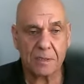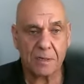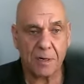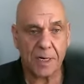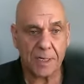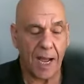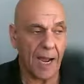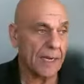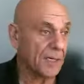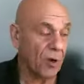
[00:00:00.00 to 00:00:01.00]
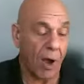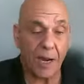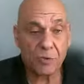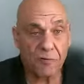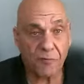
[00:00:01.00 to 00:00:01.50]
All right, I you know I
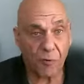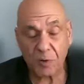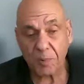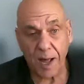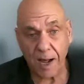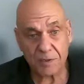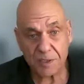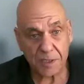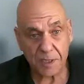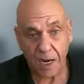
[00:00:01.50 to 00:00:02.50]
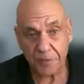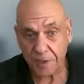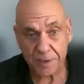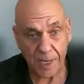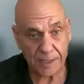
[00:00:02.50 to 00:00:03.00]
do affordable housing. I
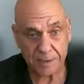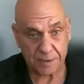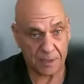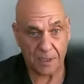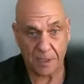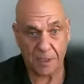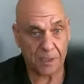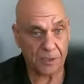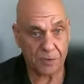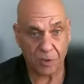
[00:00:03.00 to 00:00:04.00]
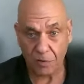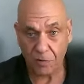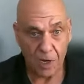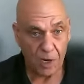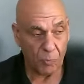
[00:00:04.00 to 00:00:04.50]
think that uh, you know
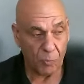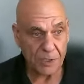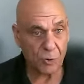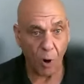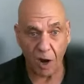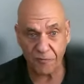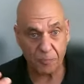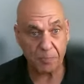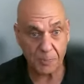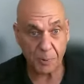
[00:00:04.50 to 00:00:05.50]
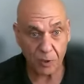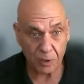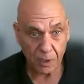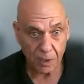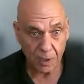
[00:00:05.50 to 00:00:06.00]
we need to offer
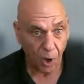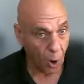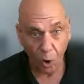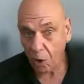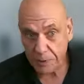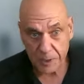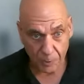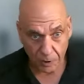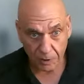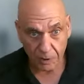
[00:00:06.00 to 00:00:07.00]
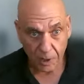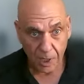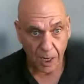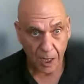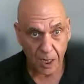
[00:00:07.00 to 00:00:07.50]
people all people
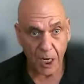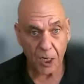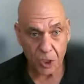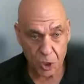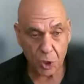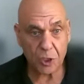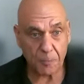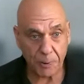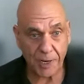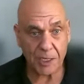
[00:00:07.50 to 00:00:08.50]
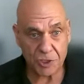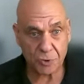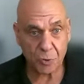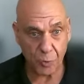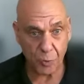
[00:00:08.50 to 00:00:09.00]
a good place
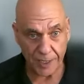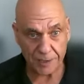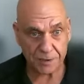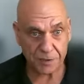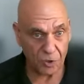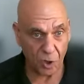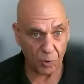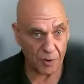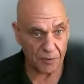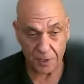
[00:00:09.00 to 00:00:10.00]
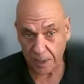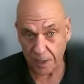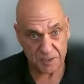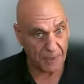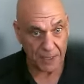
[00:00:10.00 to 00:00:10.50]
to rent, you know, where they're
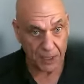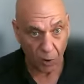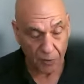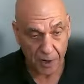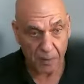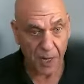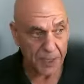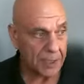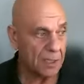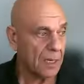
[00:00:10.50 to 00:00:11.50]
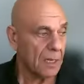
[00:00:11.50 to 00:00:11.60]
not spending all their money.